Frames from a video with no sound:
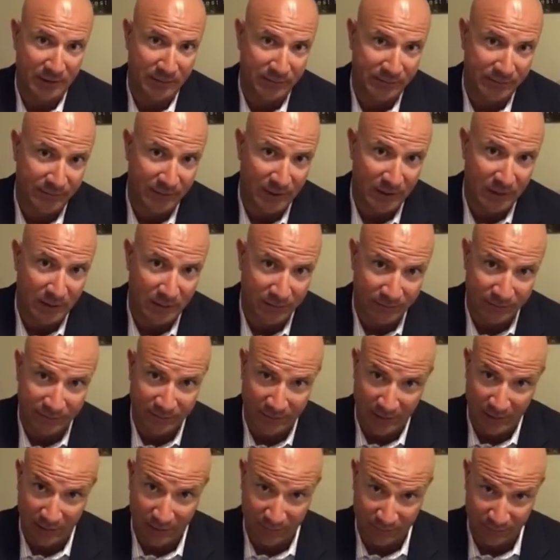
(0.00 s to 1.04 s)

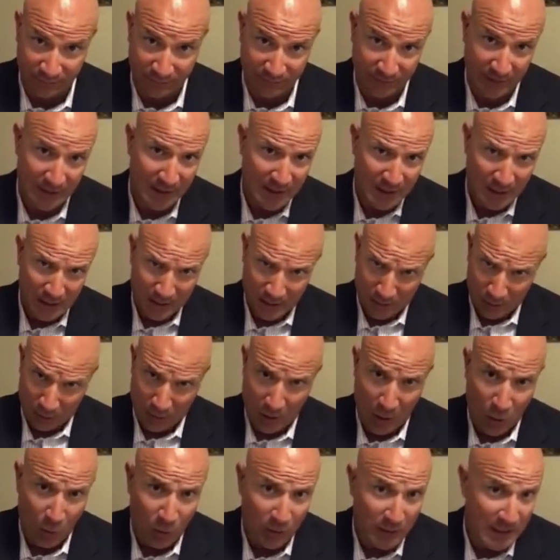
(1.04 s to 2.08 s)
of
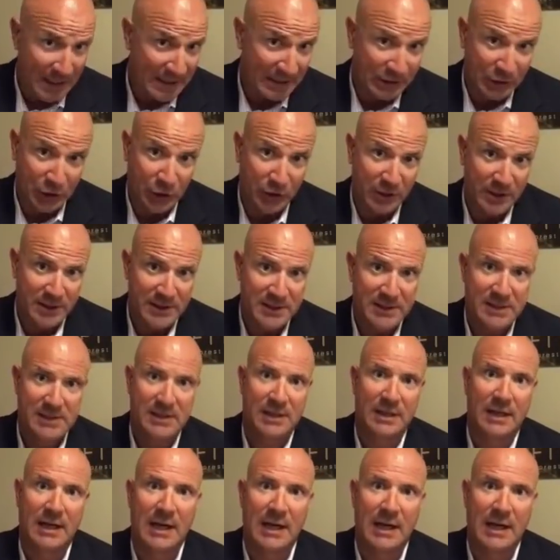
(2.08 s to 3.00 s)
lower end goods.